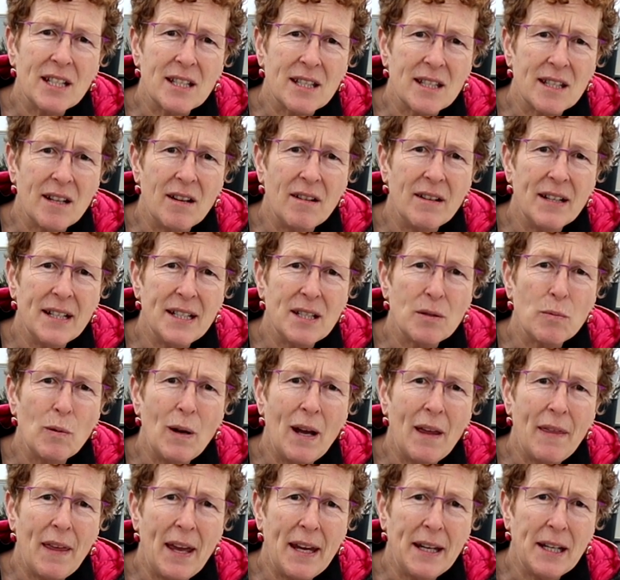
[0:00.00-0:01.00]
size
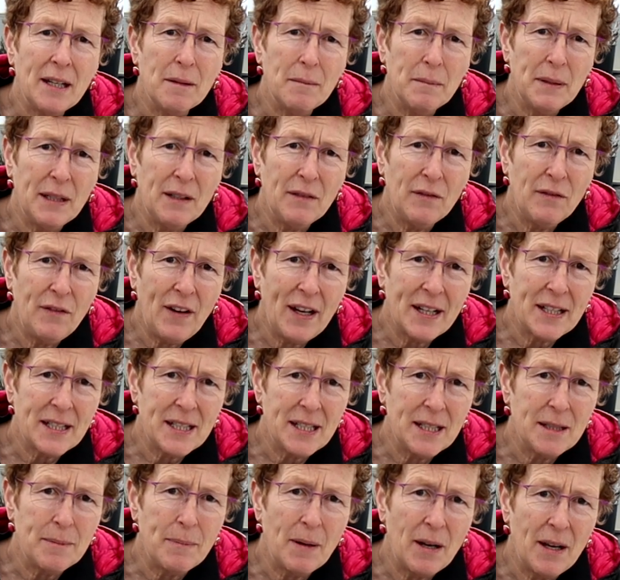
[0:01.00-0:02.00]
where they can be
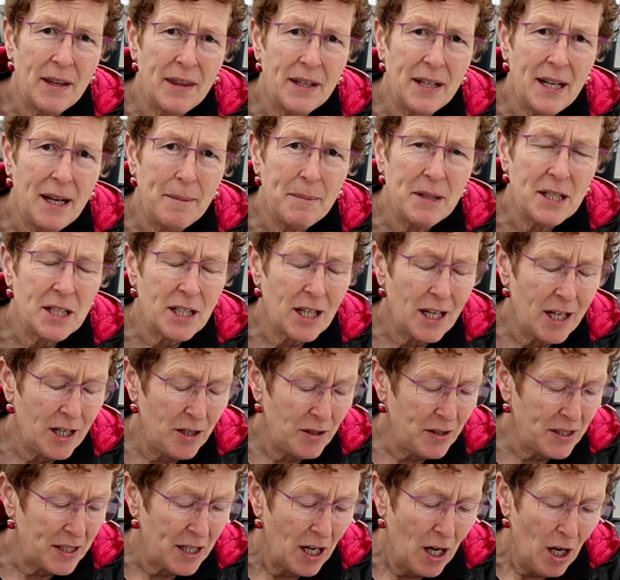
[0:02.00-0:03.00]
infected by the
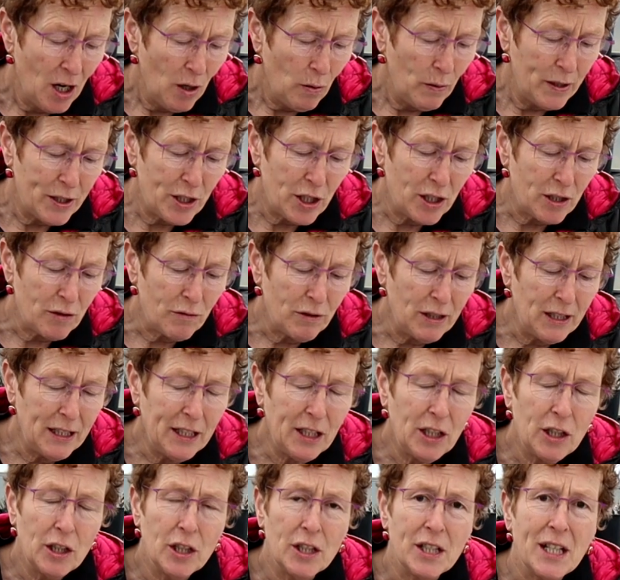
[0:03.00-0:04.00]
nematodes, which is really
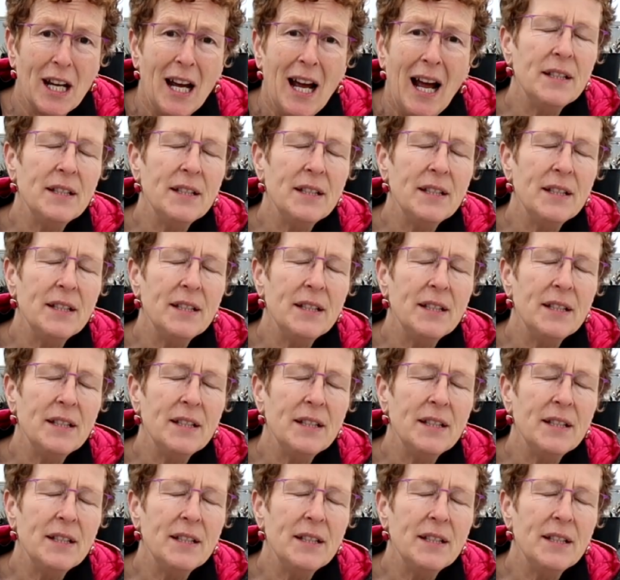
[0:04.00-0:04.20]
good.